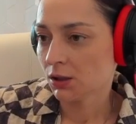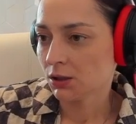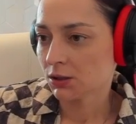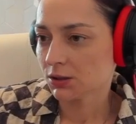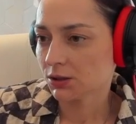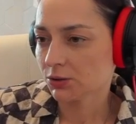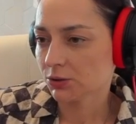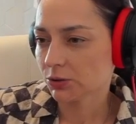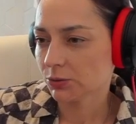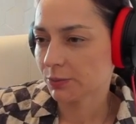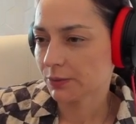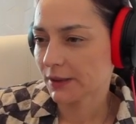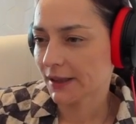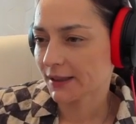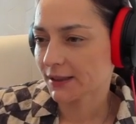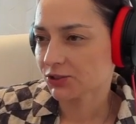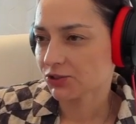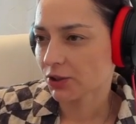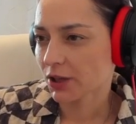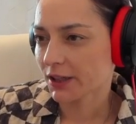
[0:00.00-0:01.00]
So
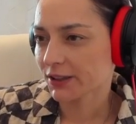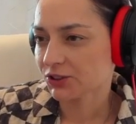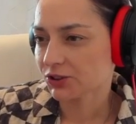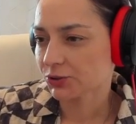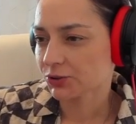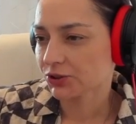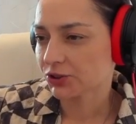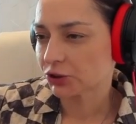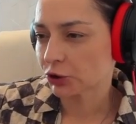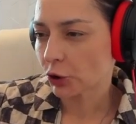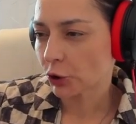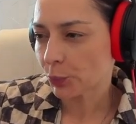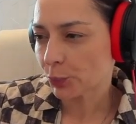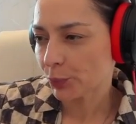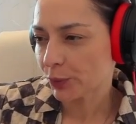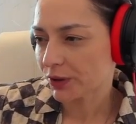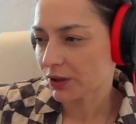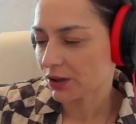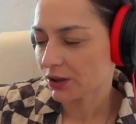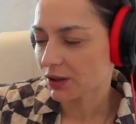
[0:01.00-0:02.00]
black tried to
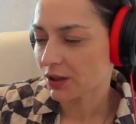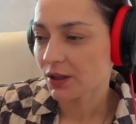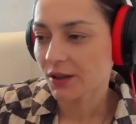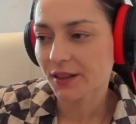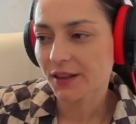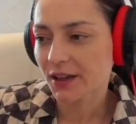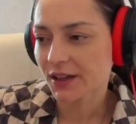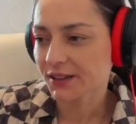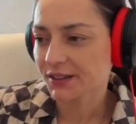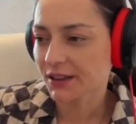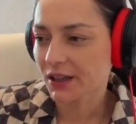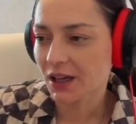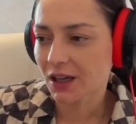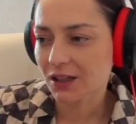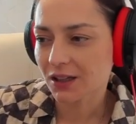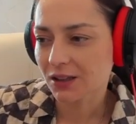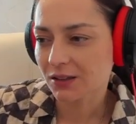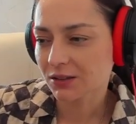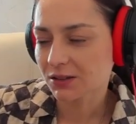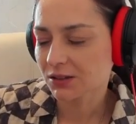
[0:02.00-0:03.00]
stop the
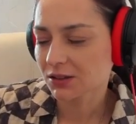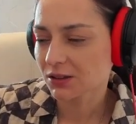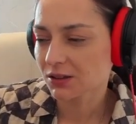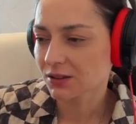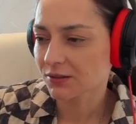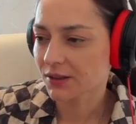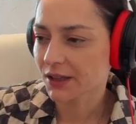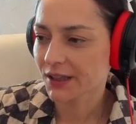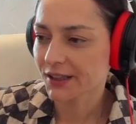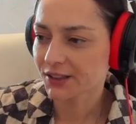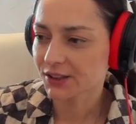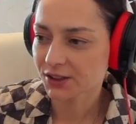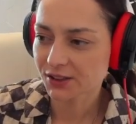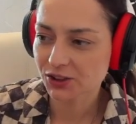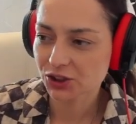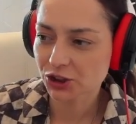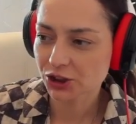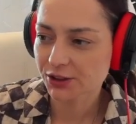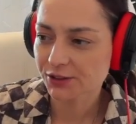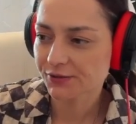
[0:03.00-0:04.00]
attack by the
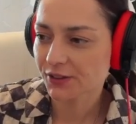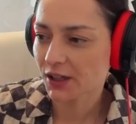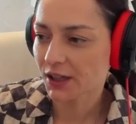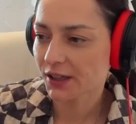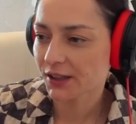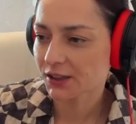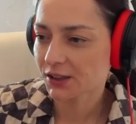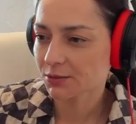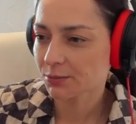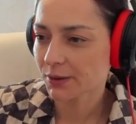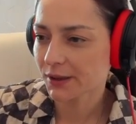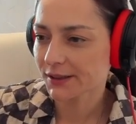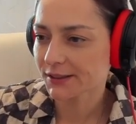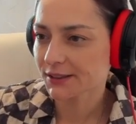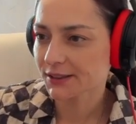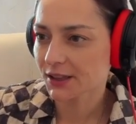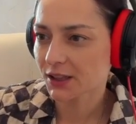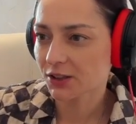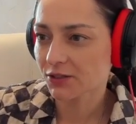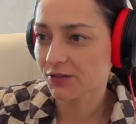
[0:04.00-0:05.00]
g file by
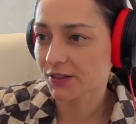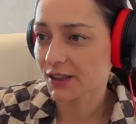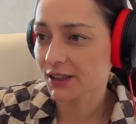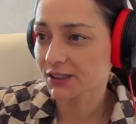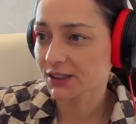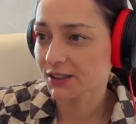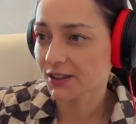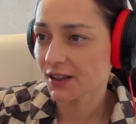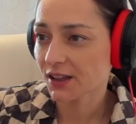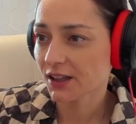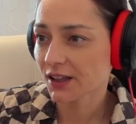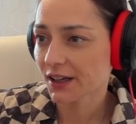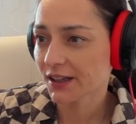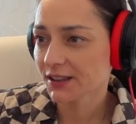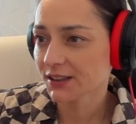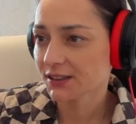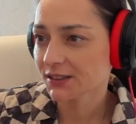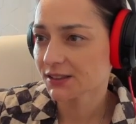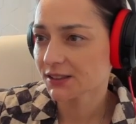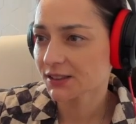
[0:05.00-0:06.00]
sacrificing the
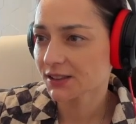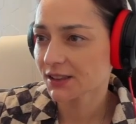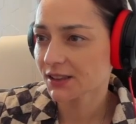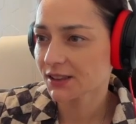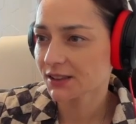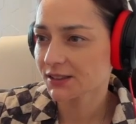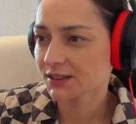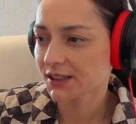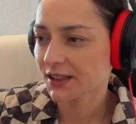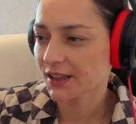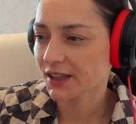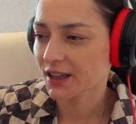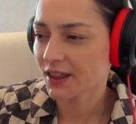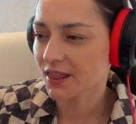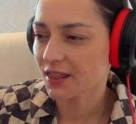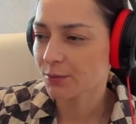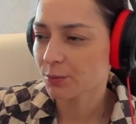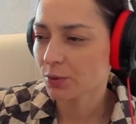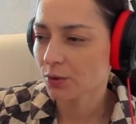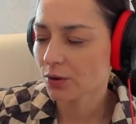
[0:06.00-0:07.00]
knight and taking
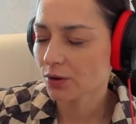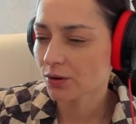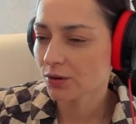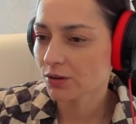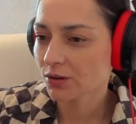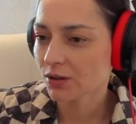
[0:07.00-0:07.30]
the pawn.